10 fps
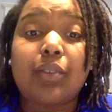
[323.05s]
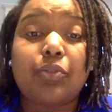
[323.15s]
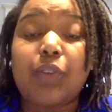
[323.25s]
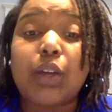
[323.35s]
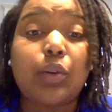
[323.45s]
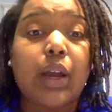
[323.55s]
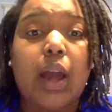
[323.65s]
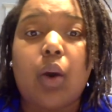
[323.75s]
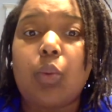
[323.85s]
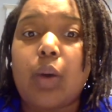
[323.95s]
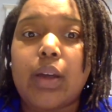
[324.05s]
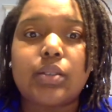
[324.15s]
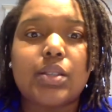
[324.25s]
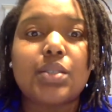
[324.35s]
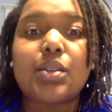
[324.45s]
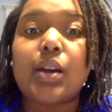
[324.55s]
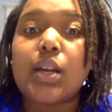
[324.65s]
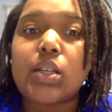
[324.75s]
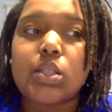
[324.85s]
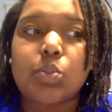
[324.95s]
figuring out what studies